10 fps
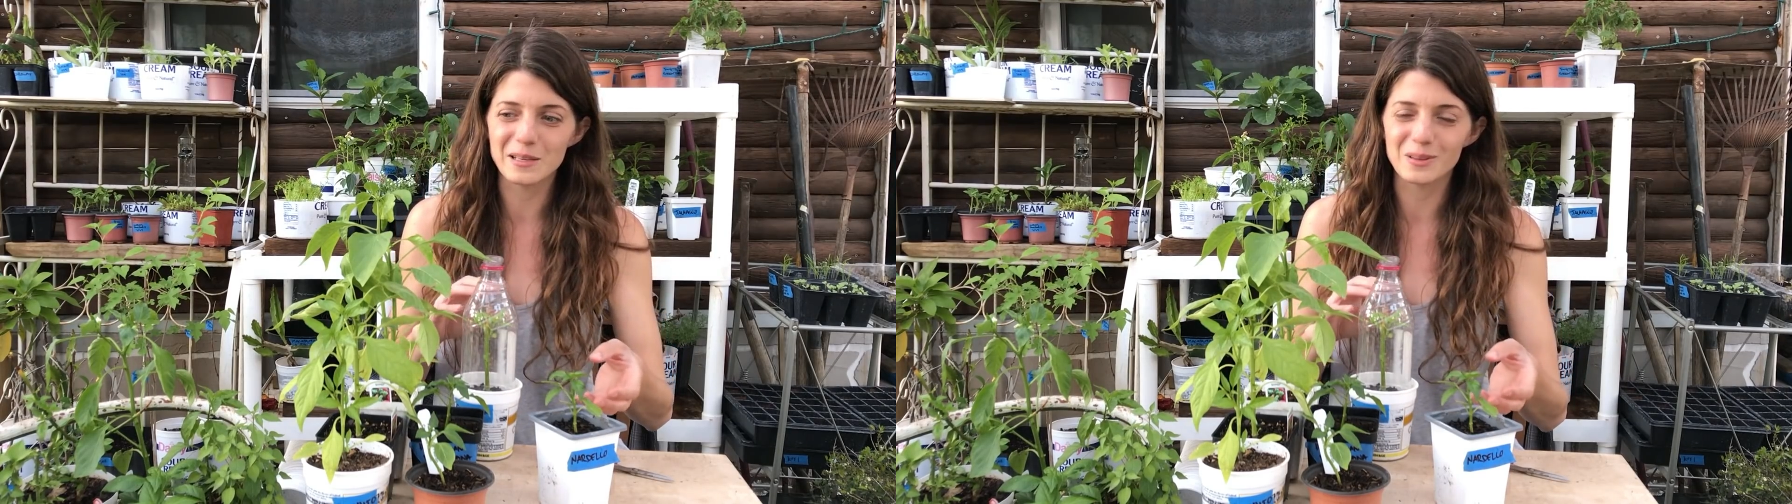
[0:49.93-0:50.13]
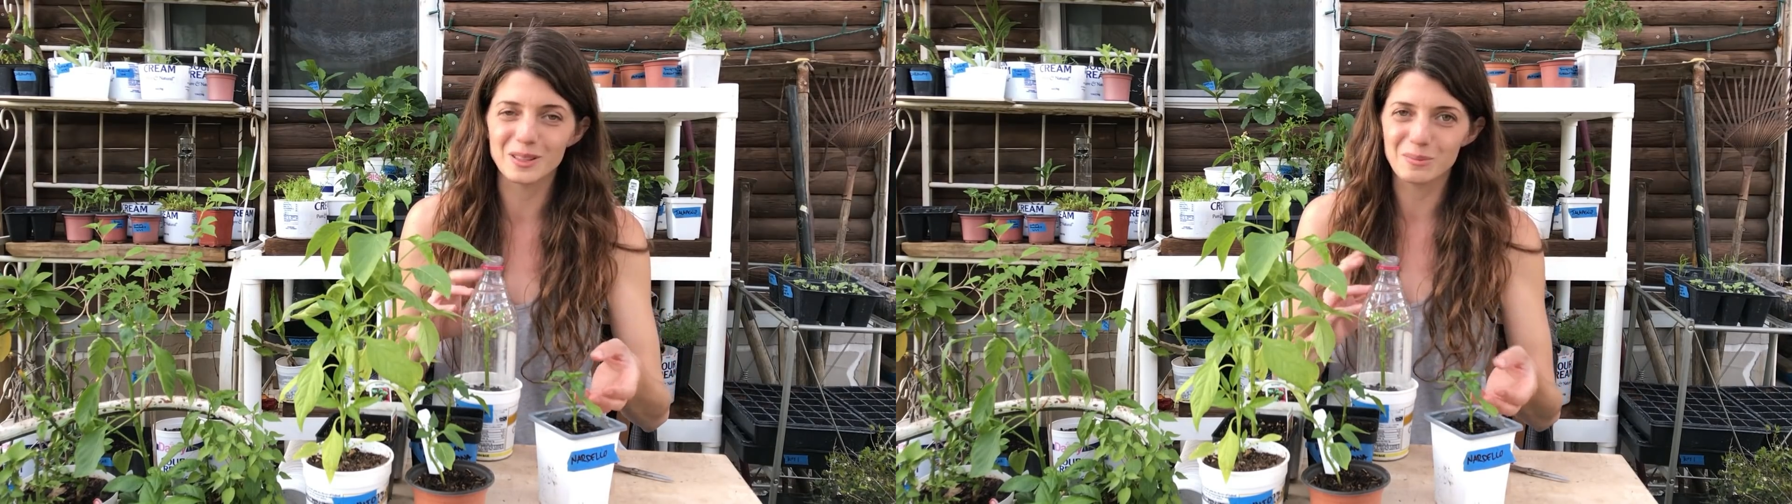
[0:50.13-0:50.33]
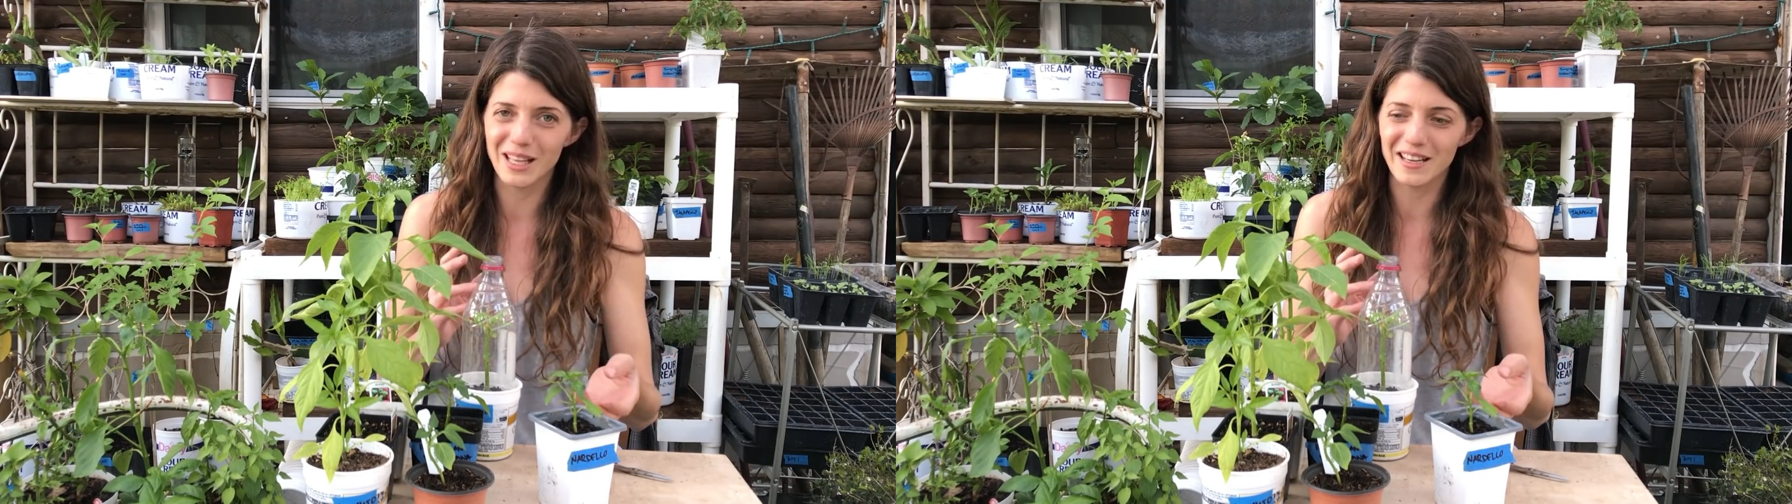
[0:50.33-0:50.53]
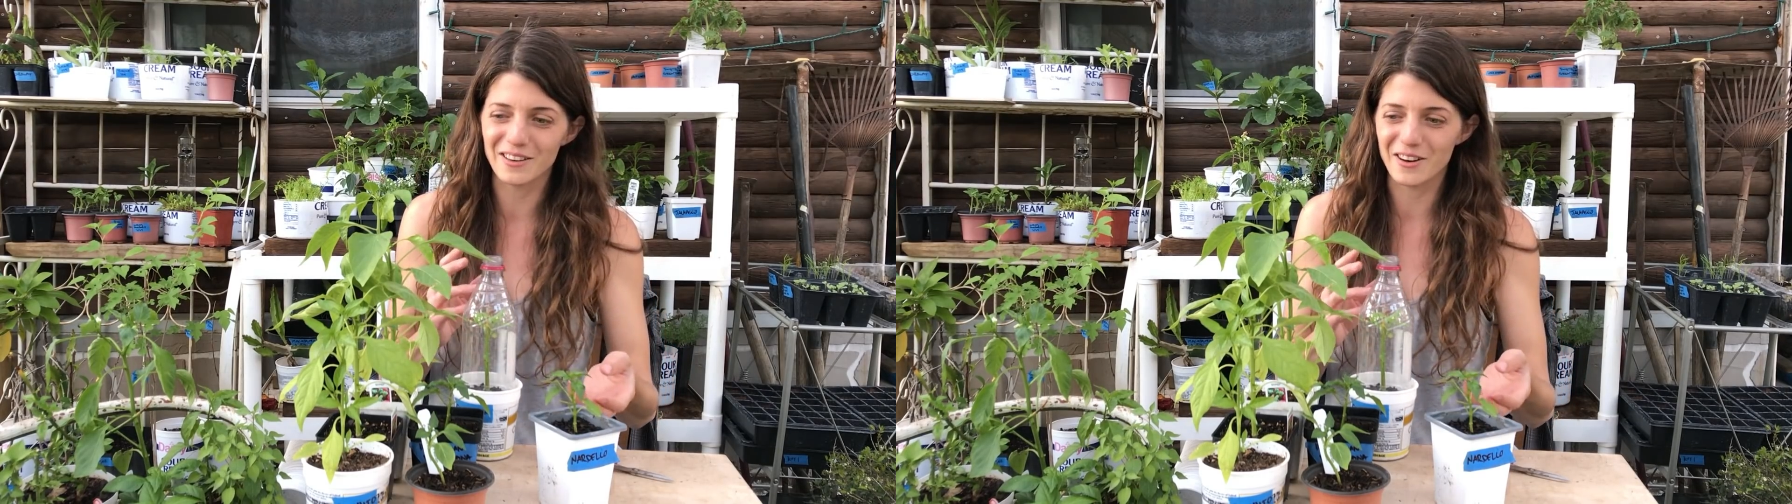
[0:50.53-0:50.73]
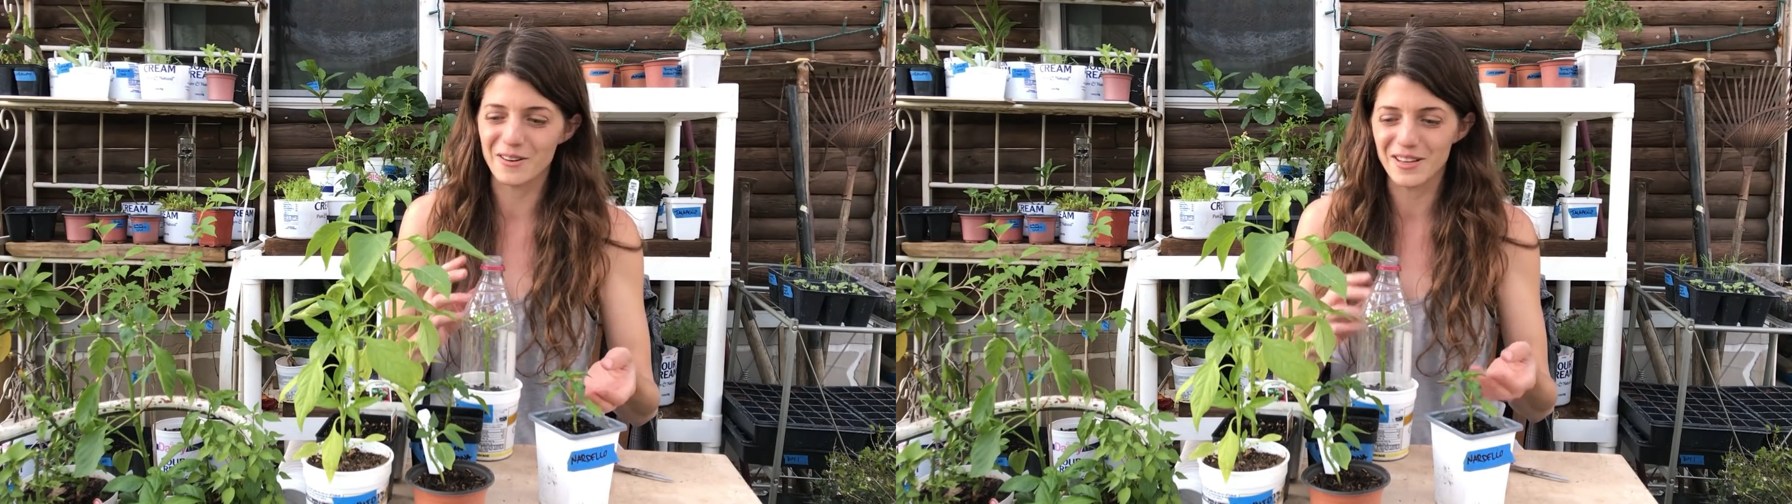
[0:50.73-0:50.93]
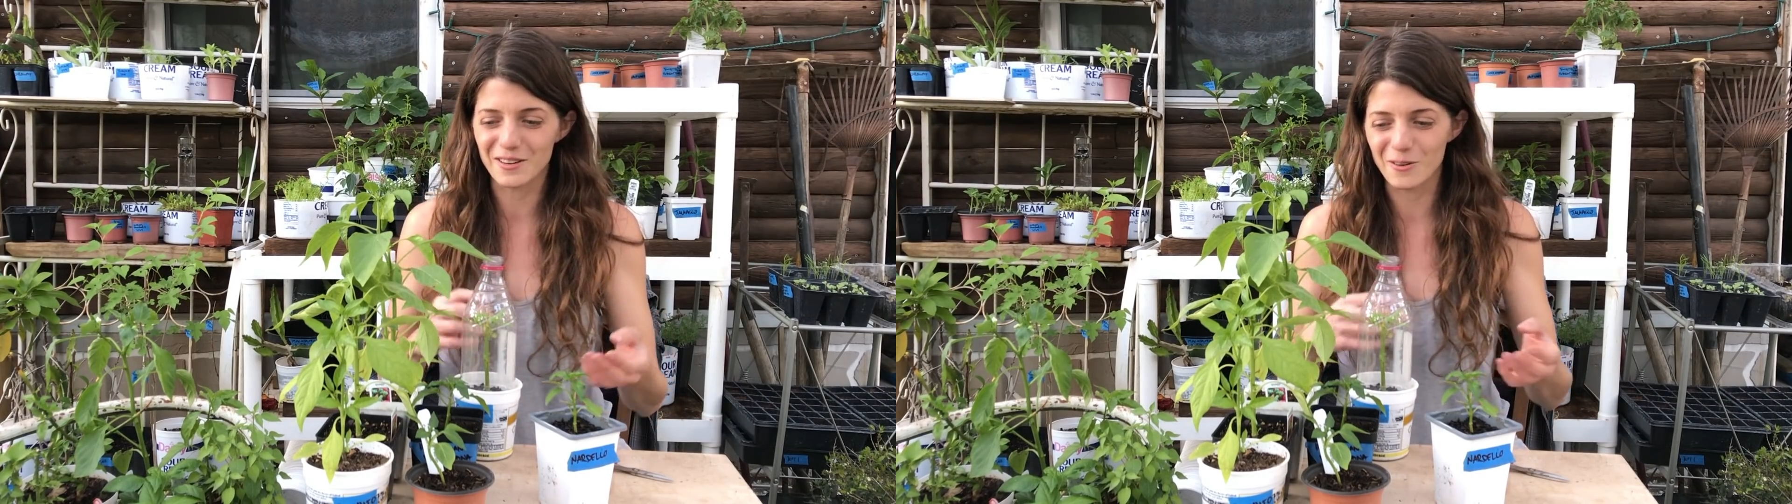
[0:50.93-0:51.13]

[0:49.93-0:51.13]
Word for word: equal a plant growing,